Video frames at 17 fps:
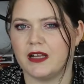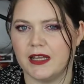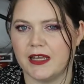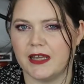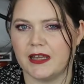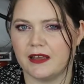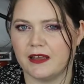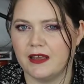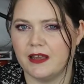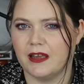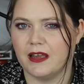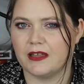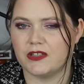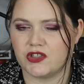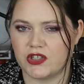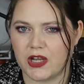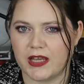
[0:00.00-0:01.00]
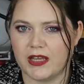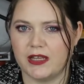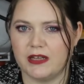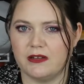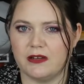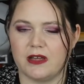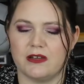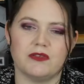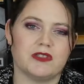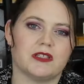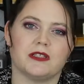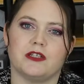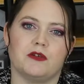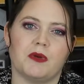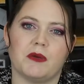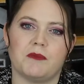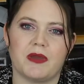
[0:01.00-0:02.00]
Claire shade. It was a
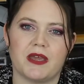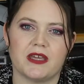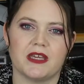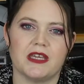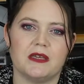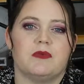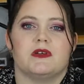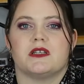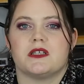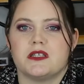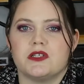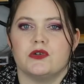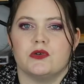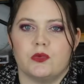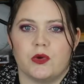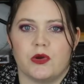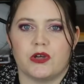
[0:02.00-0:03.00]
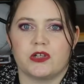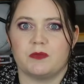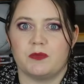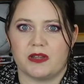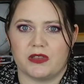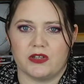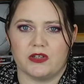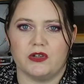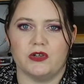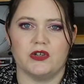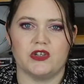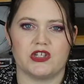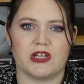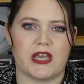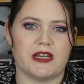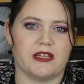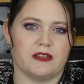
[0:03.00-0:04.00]
little bit pinky, but it still worked. But the new
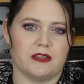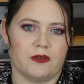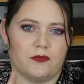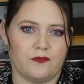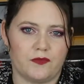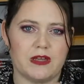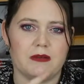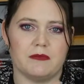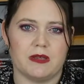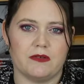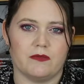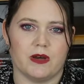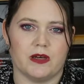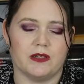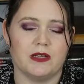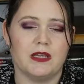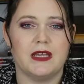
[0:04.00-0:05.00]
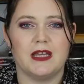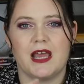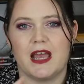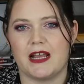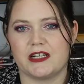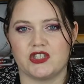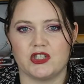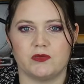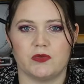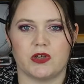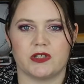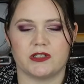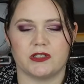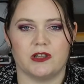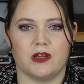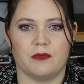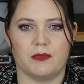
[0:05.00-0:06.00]
shade in the Fit Me one actually
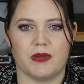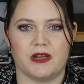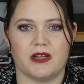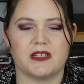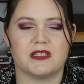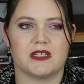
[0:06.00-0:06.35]
works a lot better.